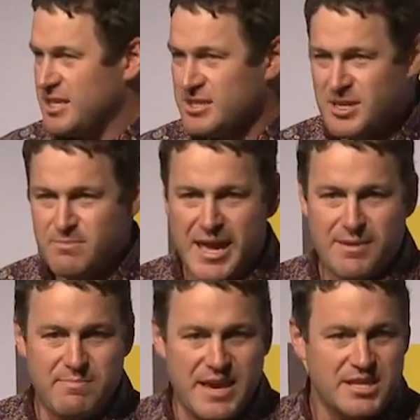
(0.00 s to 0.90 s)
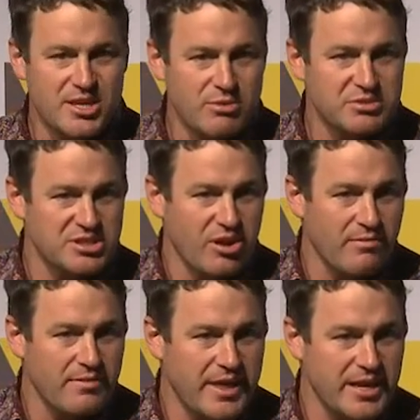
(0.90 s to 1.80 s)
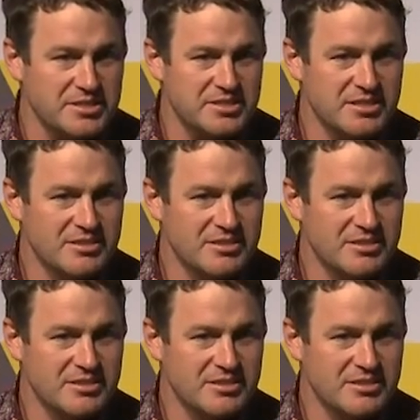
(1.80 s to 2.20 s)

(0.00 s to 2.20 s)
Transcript: to make better use of these